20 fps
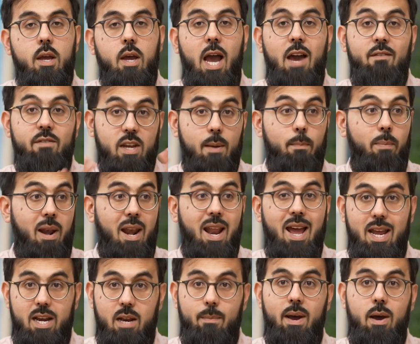Having a
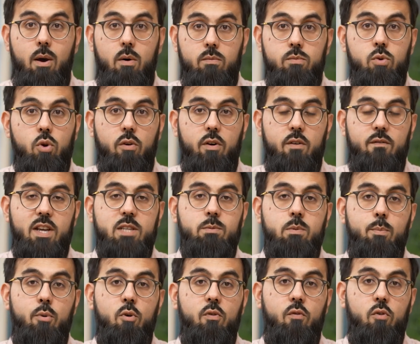plan about your
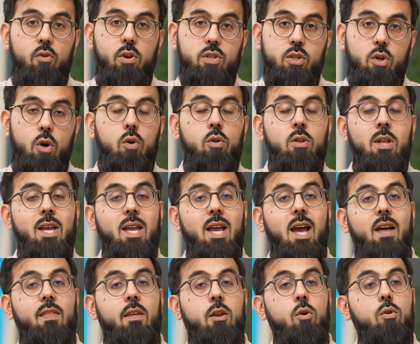investment portfolio as a whole,
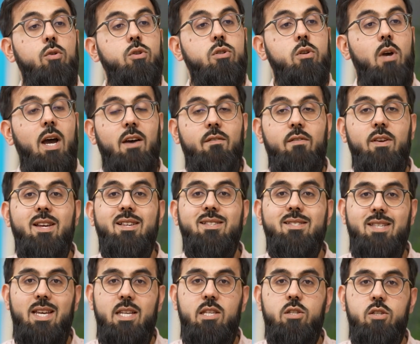and then also having a
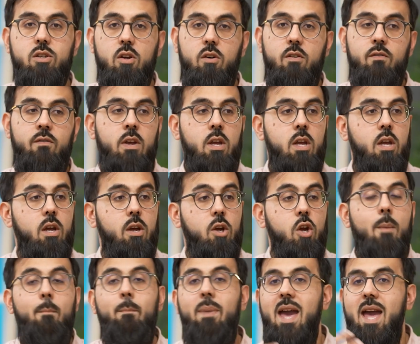sense of
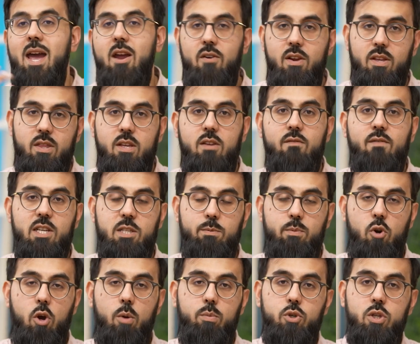comparing the
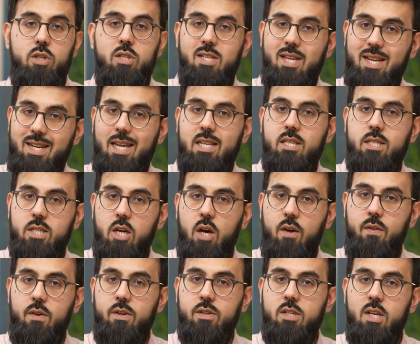investment options against
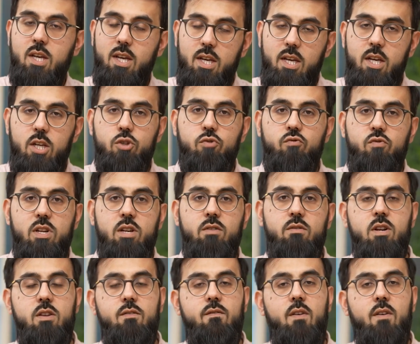others is really, really